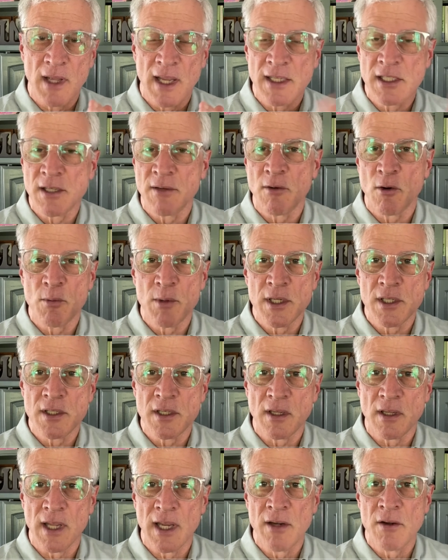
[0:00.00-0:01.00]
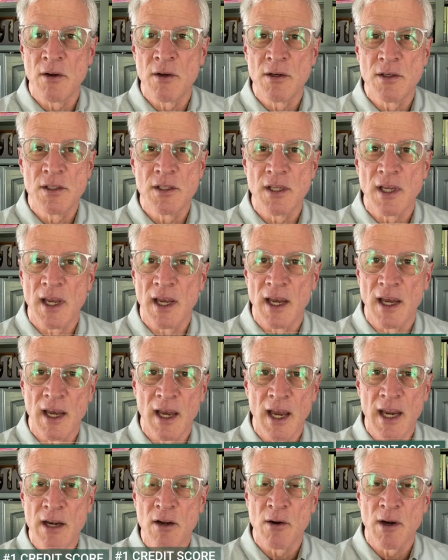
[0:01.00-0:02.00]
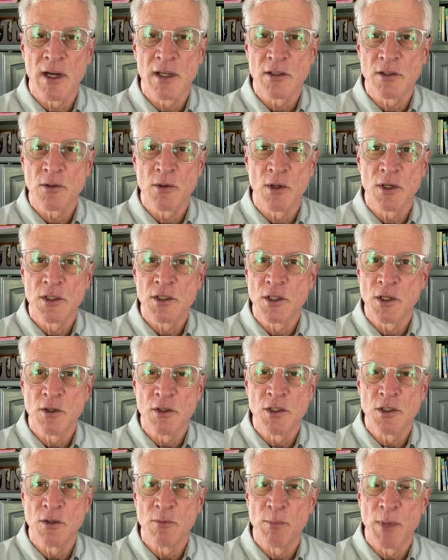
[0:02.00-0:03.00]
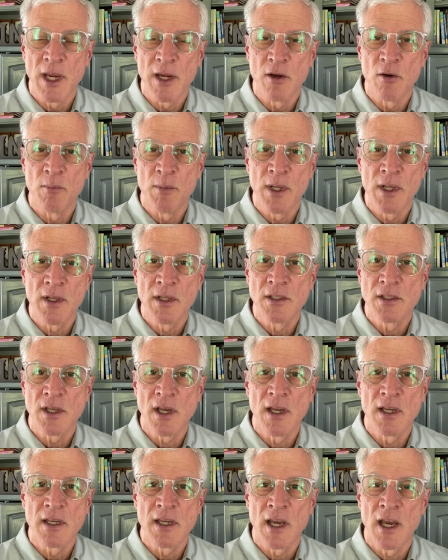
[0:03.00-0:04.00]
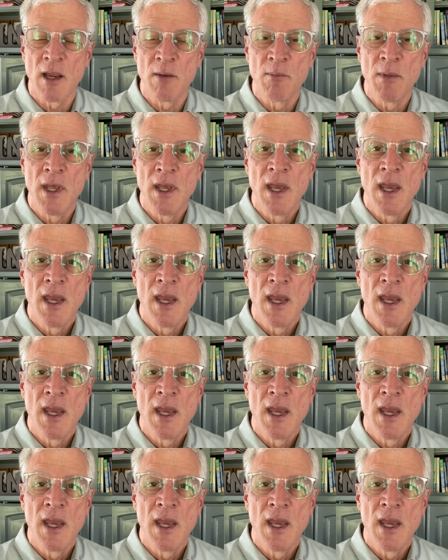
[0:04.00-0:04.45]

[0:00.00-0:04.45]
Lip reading: less of a risk to lenders. A high credit score shows you pay your bills on time